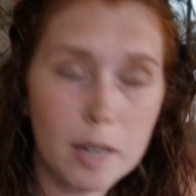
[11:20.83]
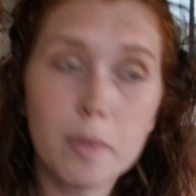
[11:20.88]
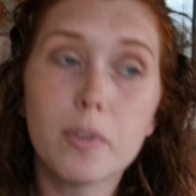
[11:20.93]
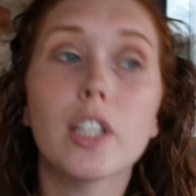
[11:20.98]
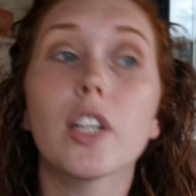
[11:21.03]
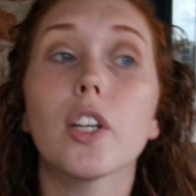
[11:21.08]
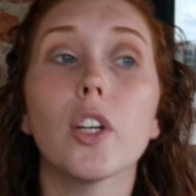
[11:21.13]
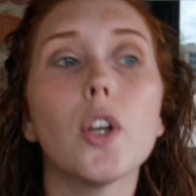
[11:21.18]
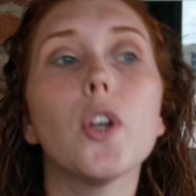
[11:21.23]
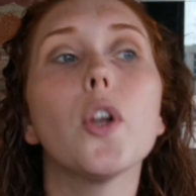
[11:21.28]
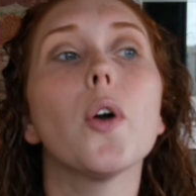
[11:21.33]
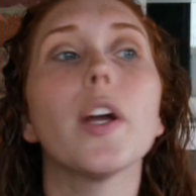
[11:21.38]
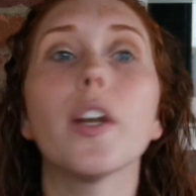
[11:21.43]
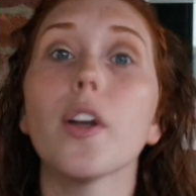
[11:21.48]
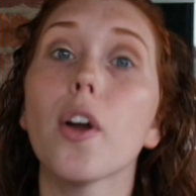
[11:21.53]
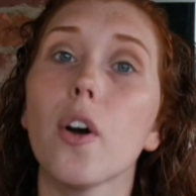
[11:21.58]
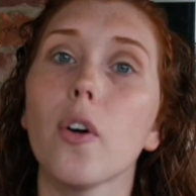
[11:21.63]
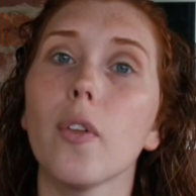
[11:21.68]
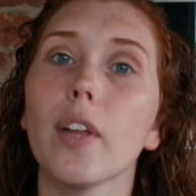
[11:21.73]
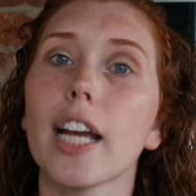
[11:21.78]
And I was like, no, I
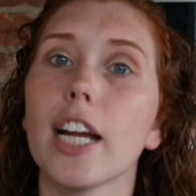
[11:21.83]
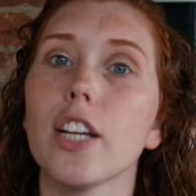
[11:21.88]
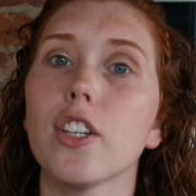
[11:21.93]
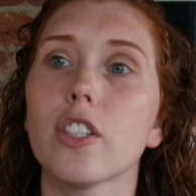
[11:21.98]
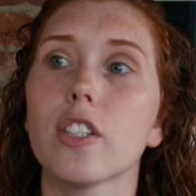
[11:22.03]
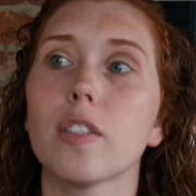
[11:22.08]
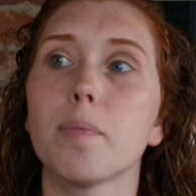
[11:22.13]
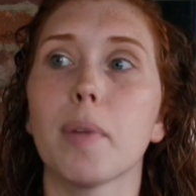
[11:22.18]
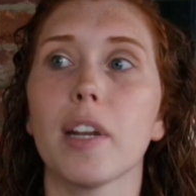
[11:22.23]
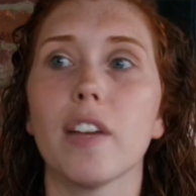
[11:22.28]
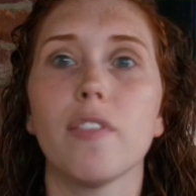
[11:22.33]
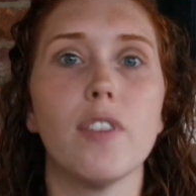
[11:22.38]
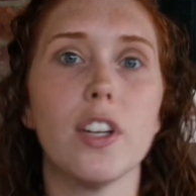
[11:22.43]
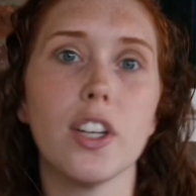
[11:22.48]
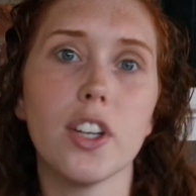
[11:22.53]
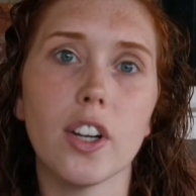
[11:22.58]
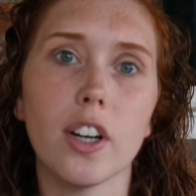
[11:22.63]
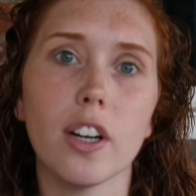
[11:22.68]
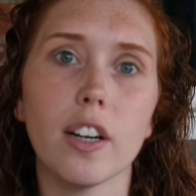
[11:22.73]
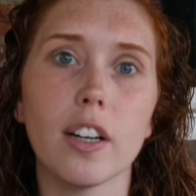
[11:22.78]
know. Like I just, but I
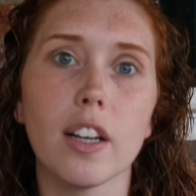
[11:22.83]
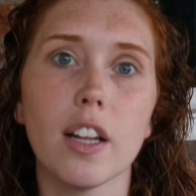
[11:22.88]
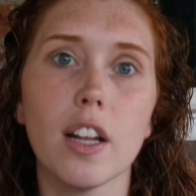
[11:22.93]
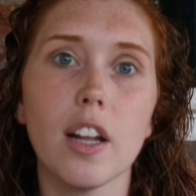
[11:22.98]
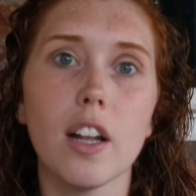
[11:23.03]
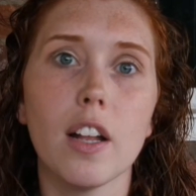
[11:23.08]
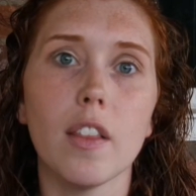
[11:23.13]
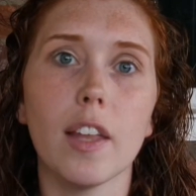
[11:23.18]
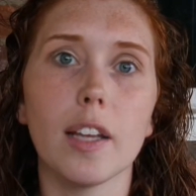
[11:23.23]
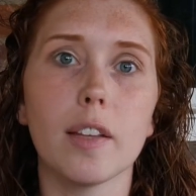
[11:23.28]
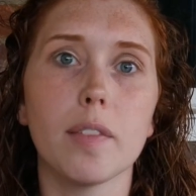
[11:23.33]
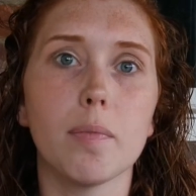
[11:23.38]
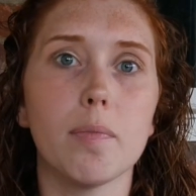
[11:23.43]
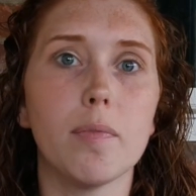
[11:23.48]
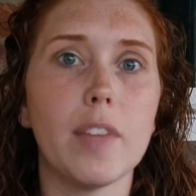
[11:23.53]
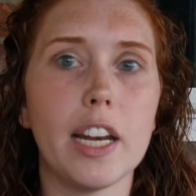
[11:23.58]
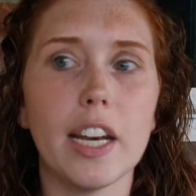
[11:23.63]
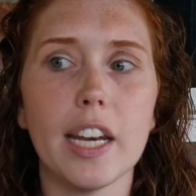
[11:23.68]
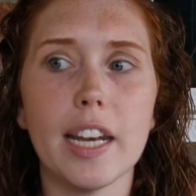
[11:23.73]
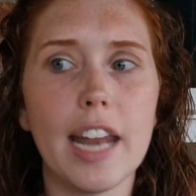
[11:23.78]
figured like
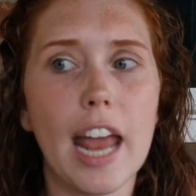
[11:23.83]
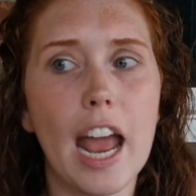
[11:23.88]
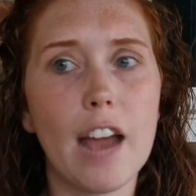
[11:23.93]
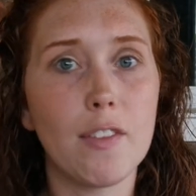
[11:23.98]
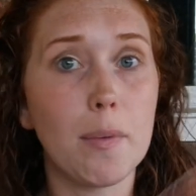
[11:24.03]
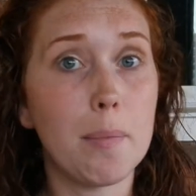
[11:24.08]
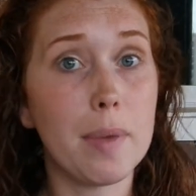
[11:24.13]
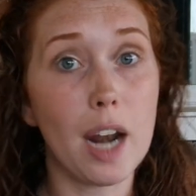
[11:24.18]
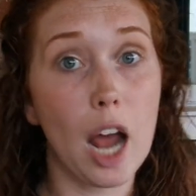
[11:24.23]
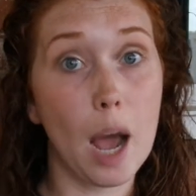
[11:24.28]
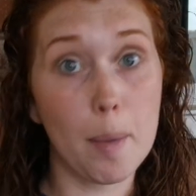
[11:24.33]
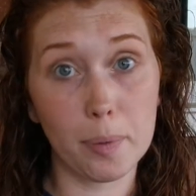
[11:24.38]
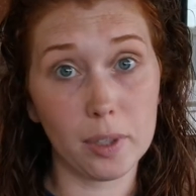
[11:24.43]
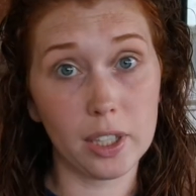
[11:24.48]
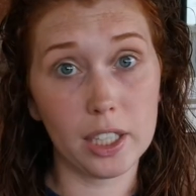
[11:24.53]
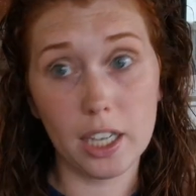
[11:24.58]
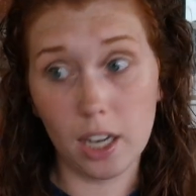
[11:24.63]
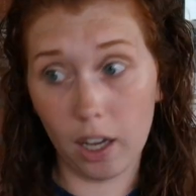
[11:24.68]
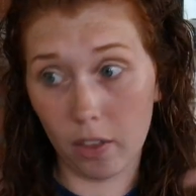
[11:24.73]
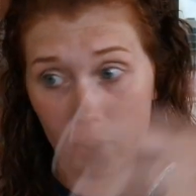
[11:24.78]
they didn't have a
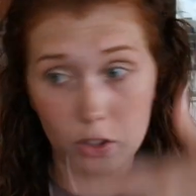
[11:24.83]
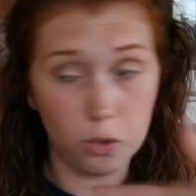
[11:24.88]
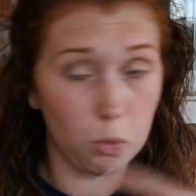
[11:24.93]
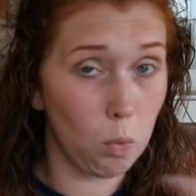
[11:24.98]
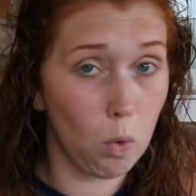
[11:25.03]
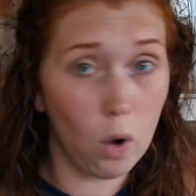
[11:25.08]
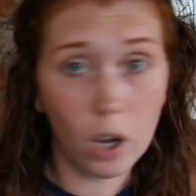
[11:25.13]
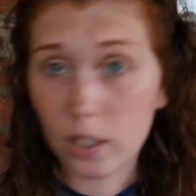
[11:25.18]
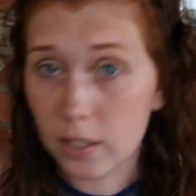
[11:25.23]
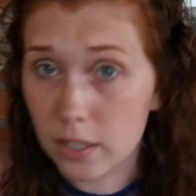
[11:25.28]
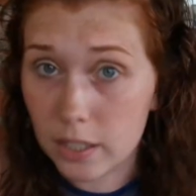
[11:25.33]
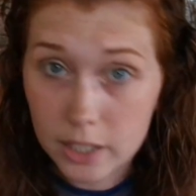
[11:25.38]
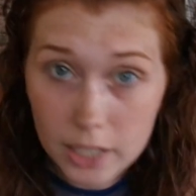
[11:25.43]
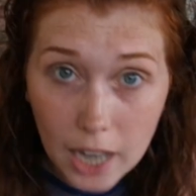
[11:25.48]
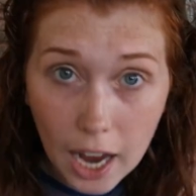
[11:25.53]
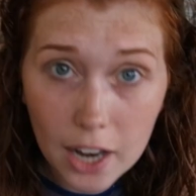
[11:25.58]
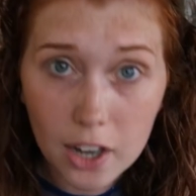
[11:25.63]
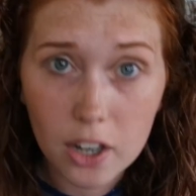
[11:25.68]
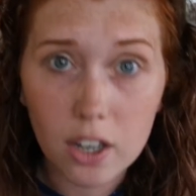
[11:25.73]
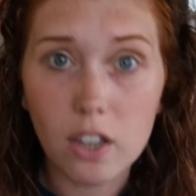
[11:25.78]
monopoly on this one
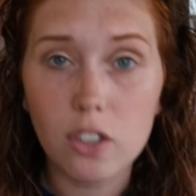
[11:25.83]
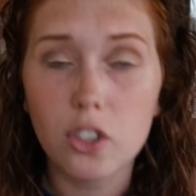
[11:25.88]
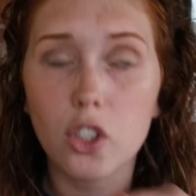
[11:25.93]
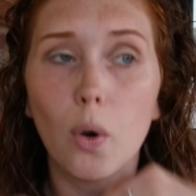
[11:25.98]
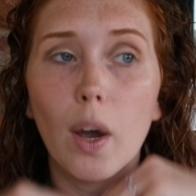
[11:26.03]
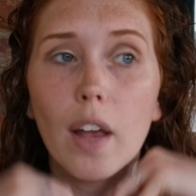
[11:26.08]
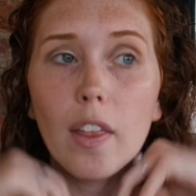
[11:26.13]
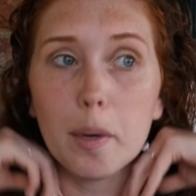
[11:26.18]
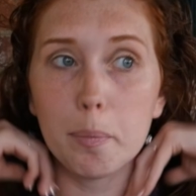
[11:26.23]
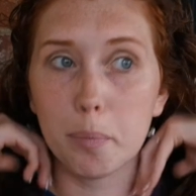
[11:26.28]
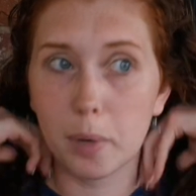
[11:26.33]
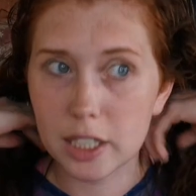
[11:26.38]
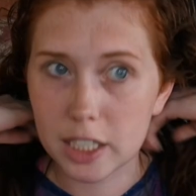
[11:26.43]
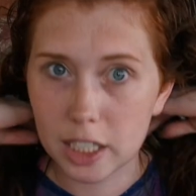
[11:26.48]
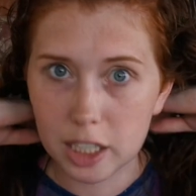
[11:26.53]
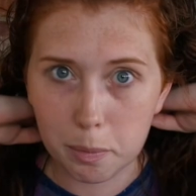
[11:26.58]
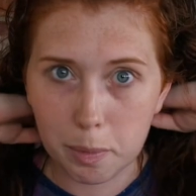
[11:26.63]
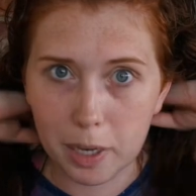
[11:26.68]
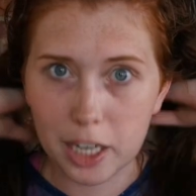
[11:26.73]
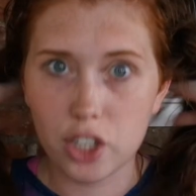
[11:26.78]
style. So I like
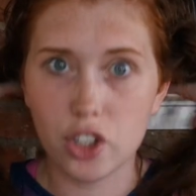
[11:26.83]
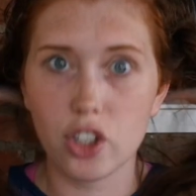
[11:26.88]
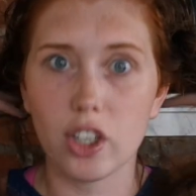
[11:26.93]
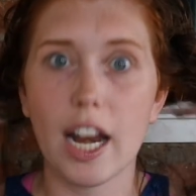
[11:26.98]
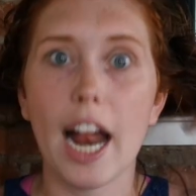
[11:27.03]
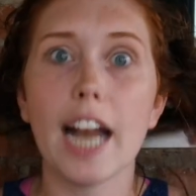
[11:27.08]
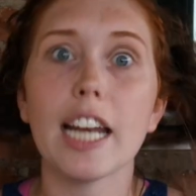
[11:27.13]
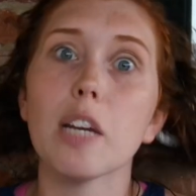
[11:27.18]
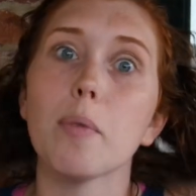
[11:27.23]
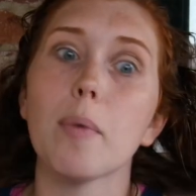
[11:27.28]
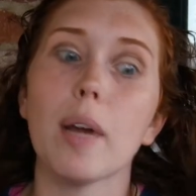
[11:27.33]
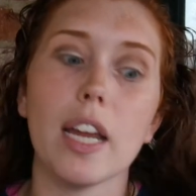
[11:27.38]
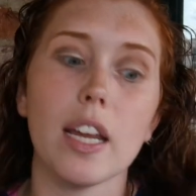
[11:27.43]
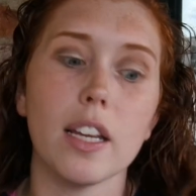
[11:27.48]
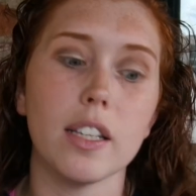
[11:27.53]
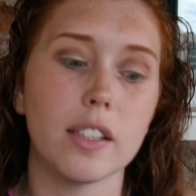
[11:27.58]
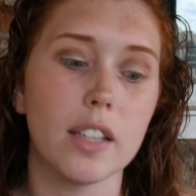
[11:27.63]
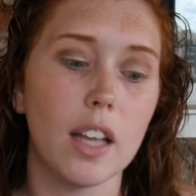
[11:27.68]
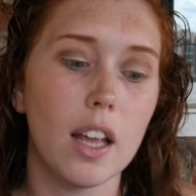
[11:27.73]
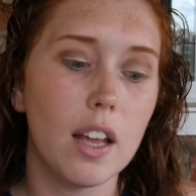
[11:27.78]
printed the picture
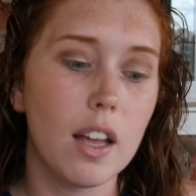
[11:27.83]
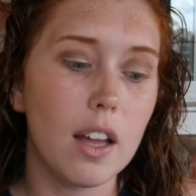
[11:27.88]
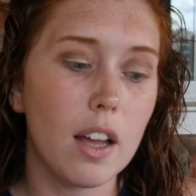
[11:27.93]
anyways.